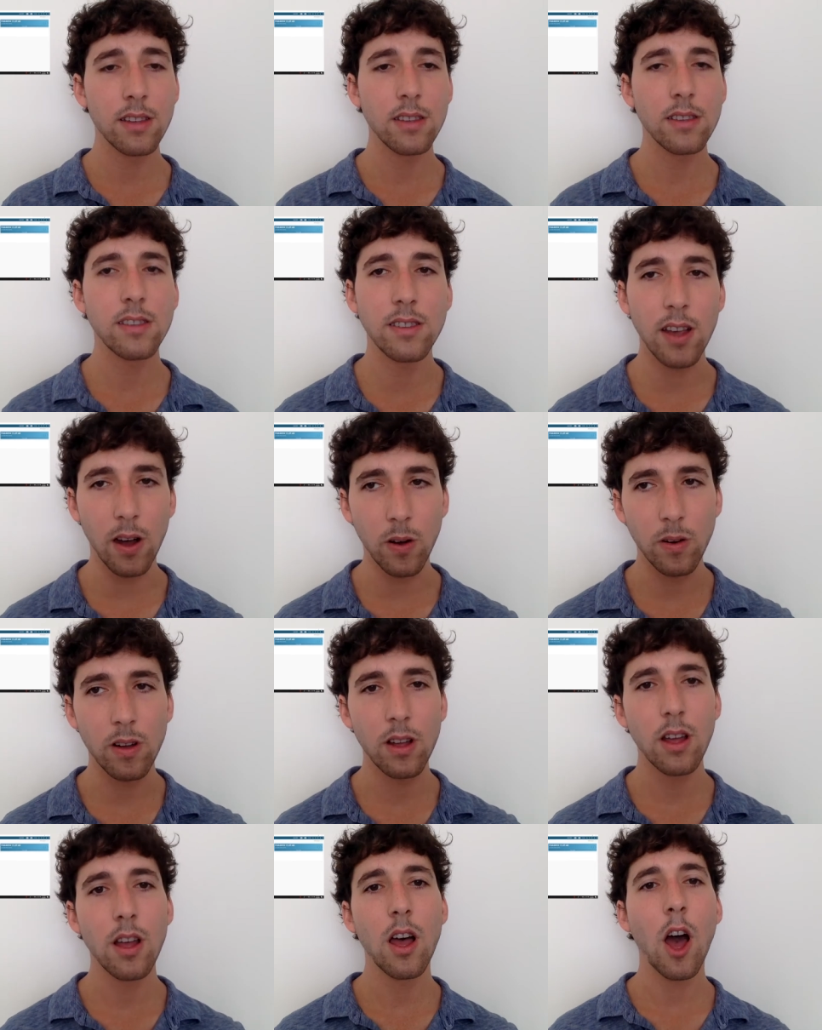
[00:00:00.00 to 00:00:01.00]
So,
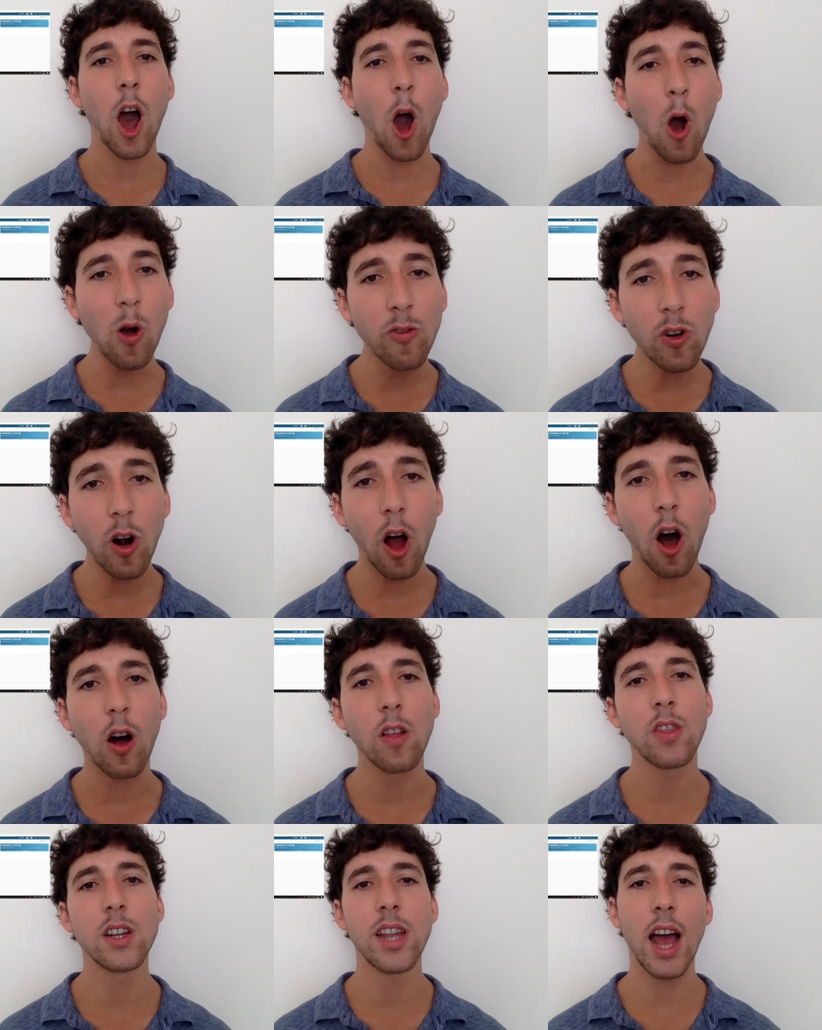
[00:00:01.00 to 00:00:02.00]

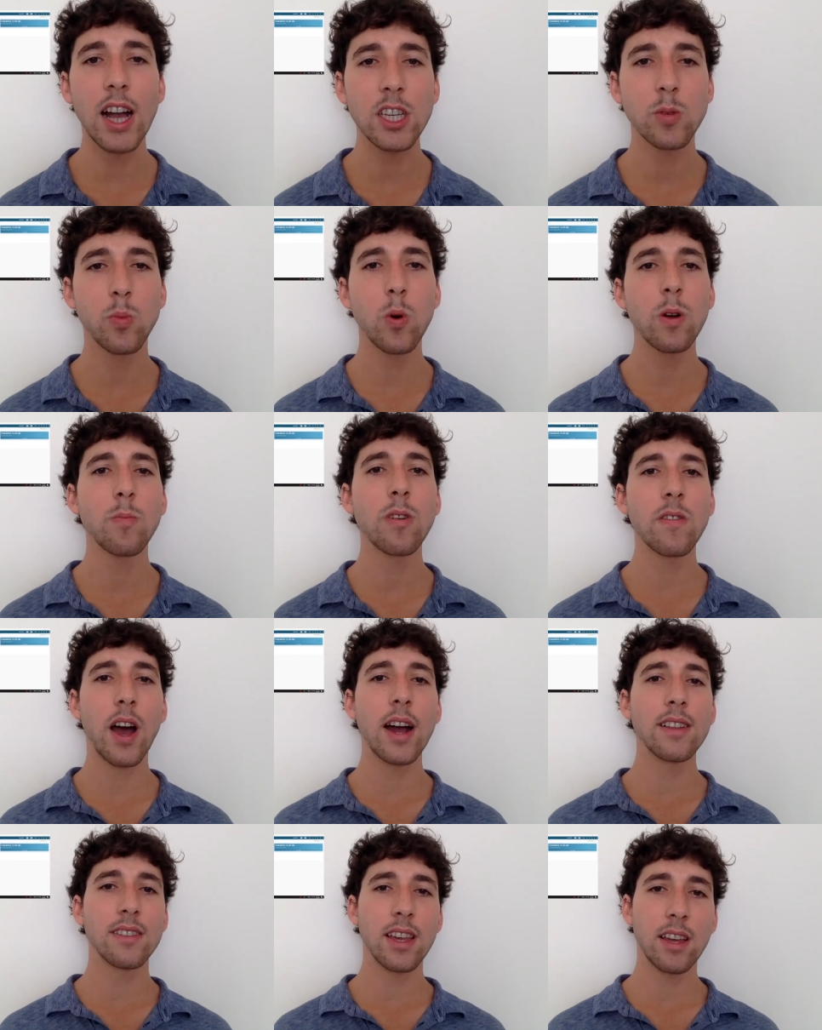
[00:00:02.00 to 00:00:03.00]
overall, the dashboard
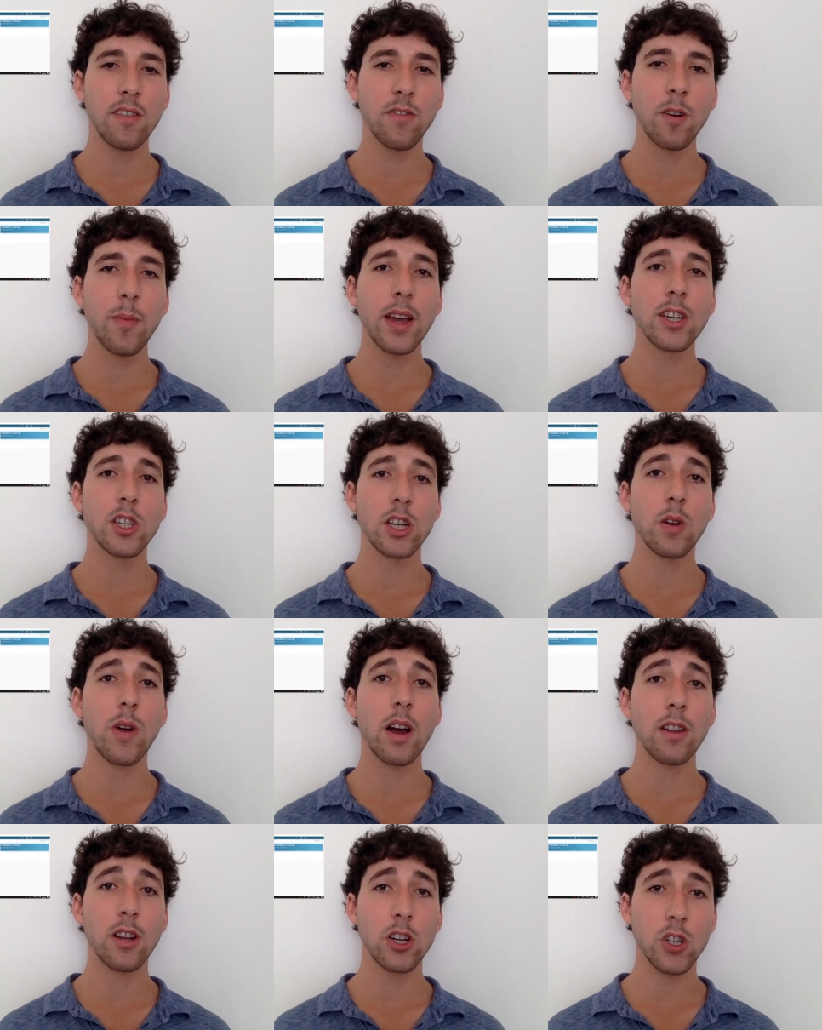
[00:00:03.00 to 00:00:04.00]
provides information
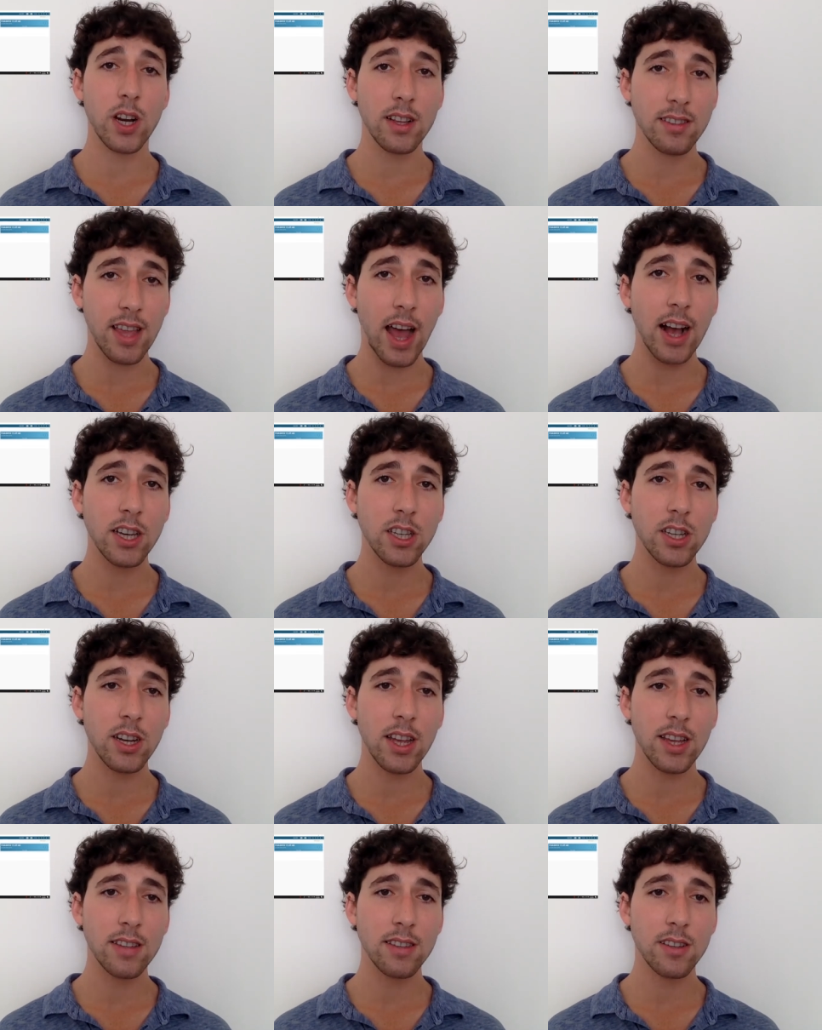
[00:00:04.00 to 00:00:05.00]
around your transaction
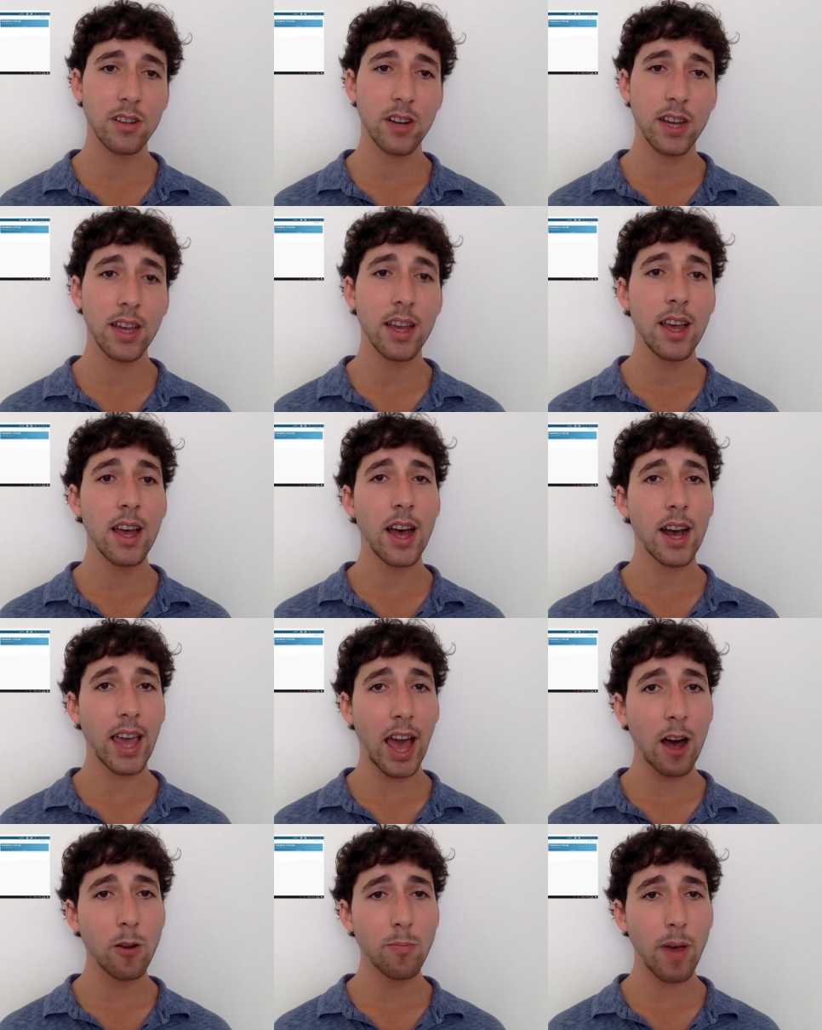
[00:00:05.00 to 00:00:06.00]
history,
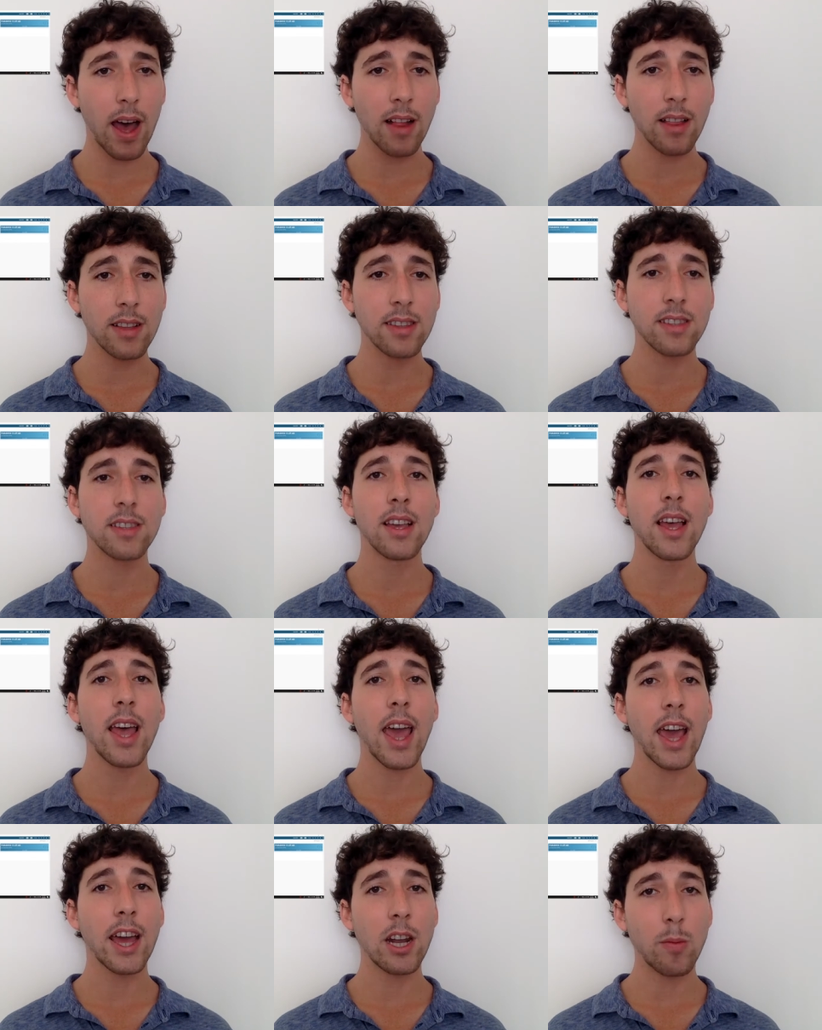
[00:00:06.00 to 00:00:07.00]
account balance,
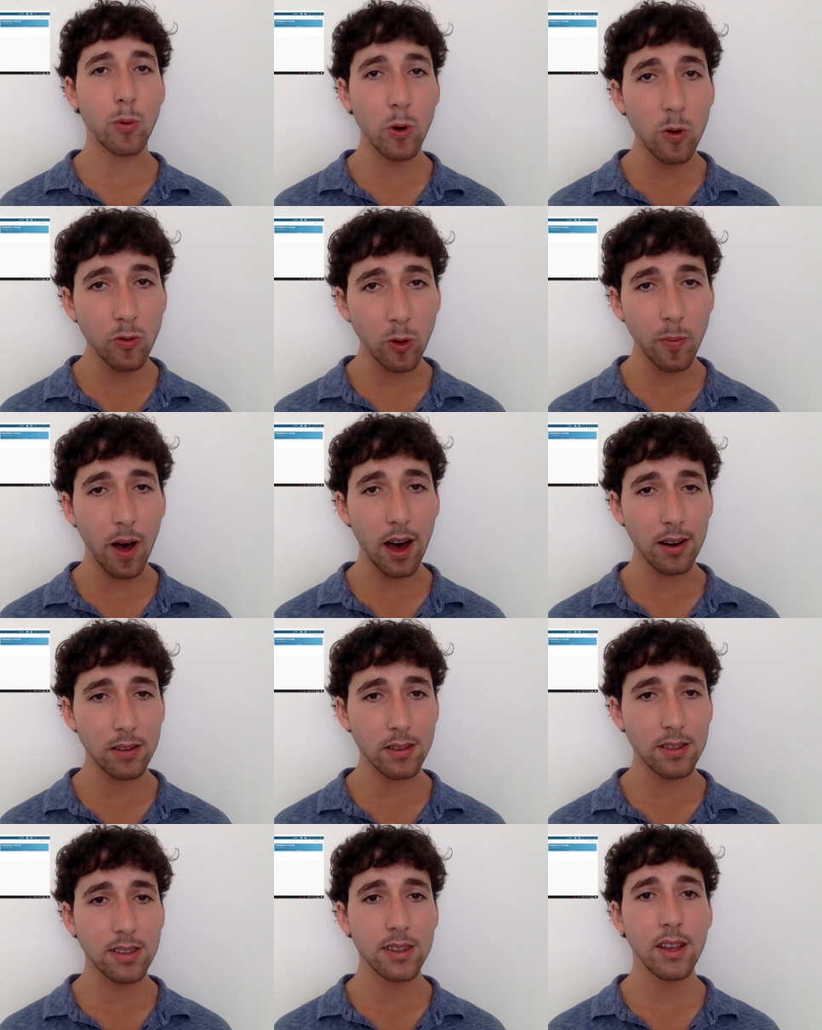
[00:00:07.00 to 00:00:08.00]
and approval
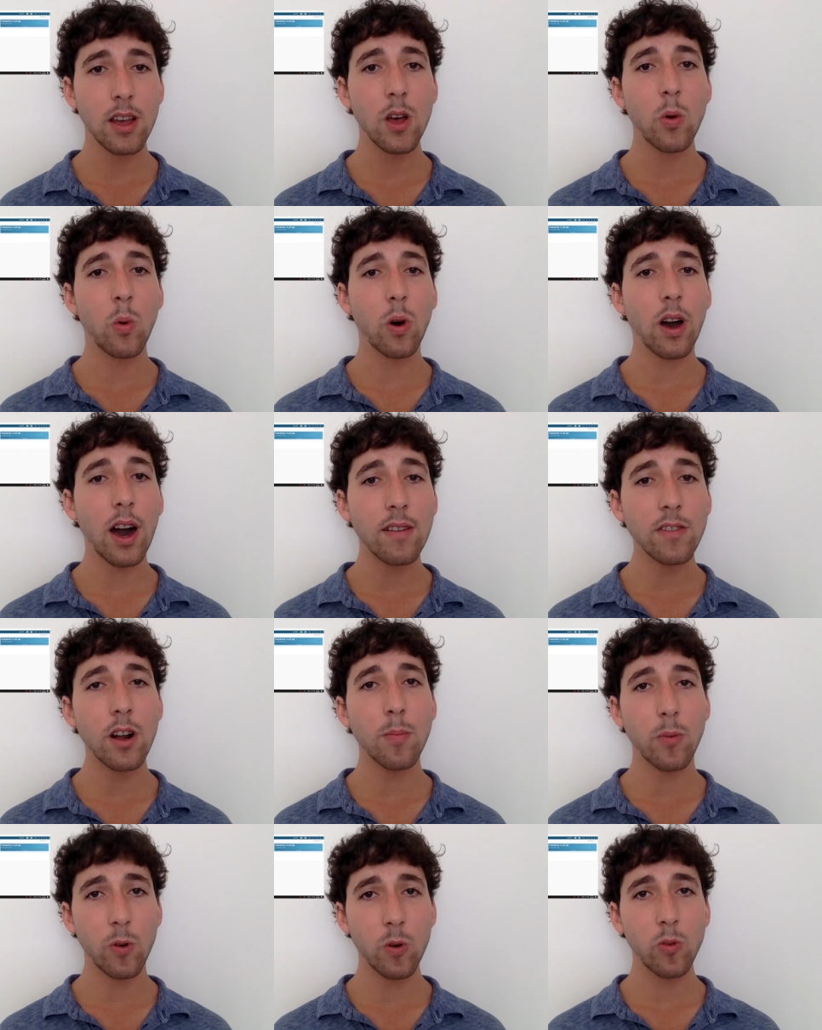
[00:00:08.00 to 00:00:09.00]
models. We'll cover
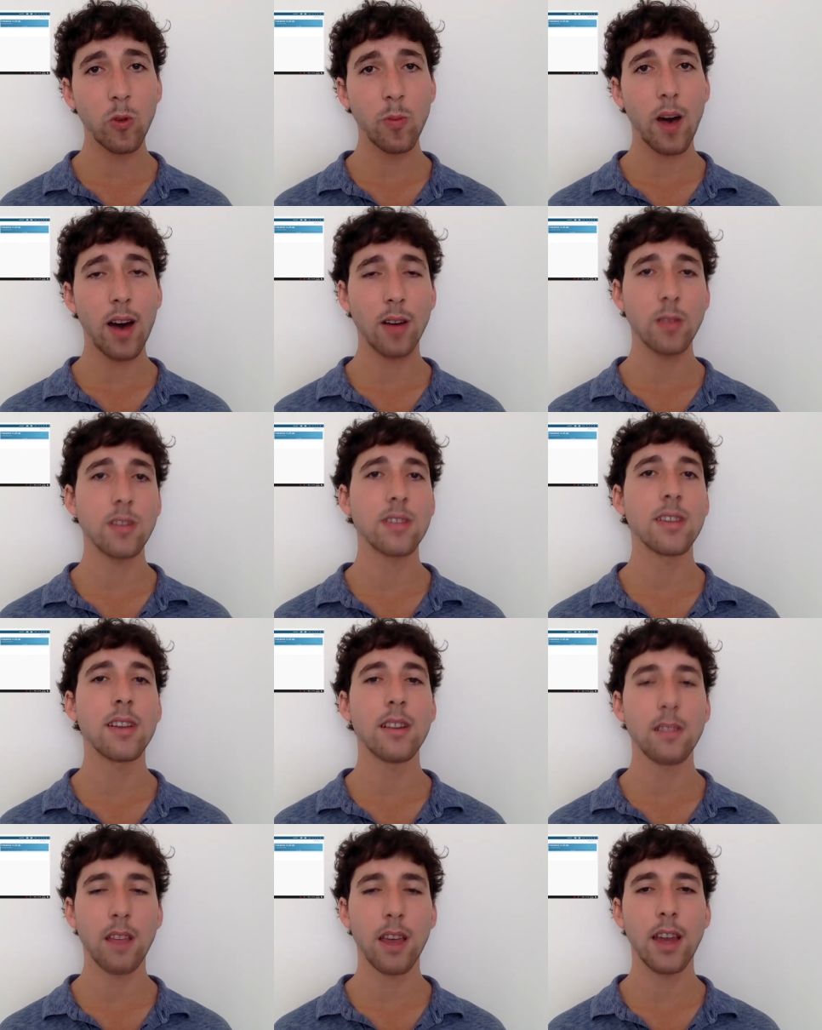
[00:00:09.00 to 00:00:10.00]
approval models
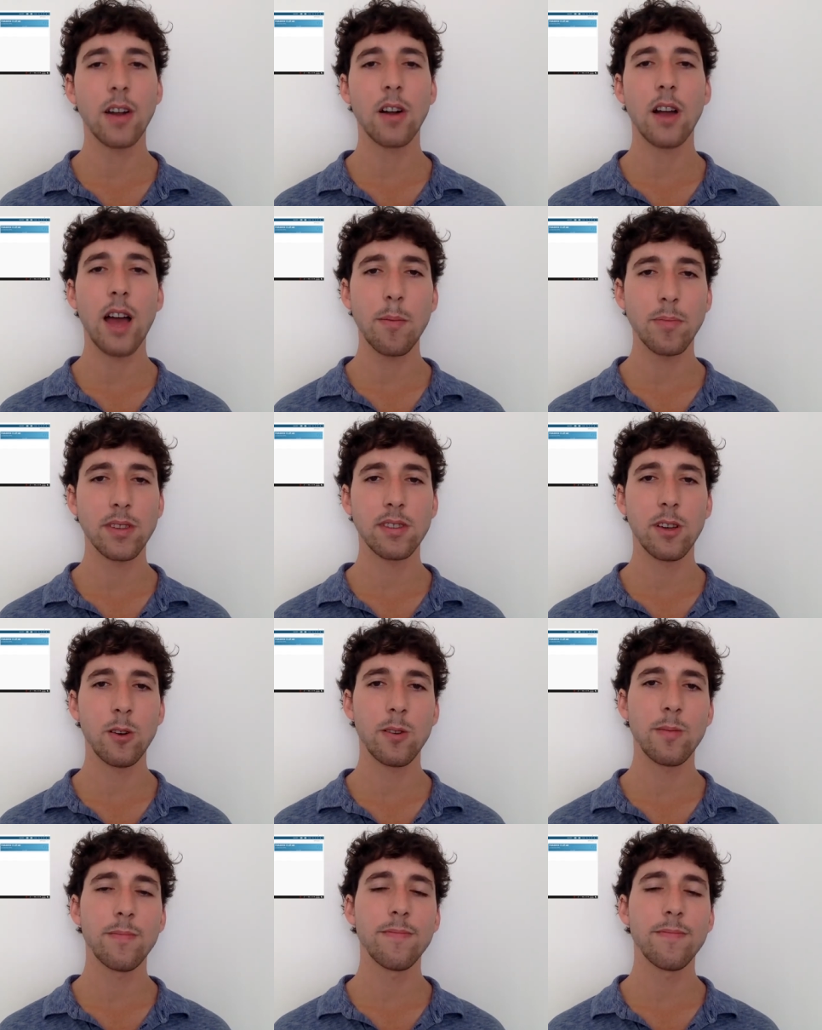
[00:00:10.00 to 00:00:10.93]
in a later episode.